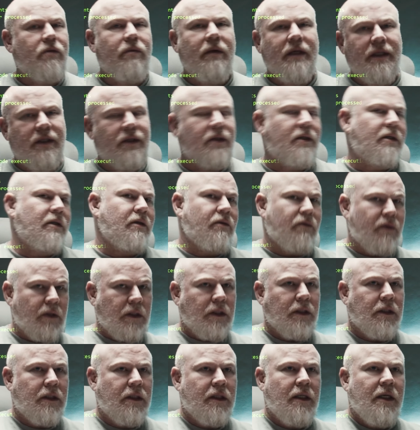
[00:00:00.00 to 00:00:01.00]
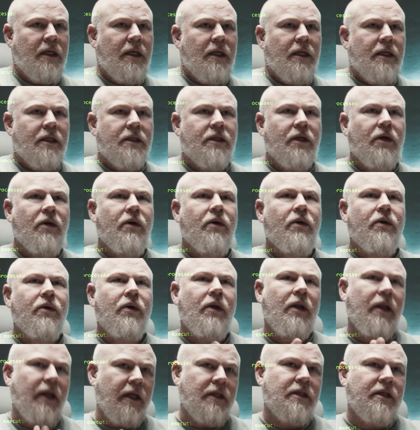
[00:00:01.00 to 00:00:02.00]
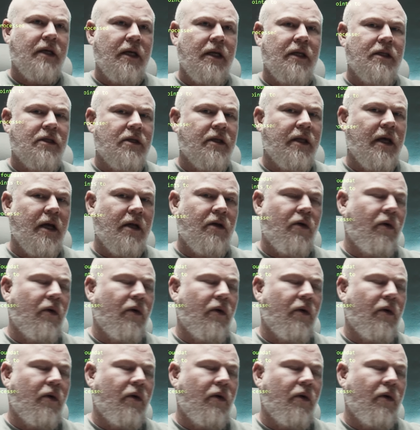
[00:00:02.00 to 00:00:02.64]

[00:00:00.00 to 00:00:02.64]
or by certain rules. So let's get into that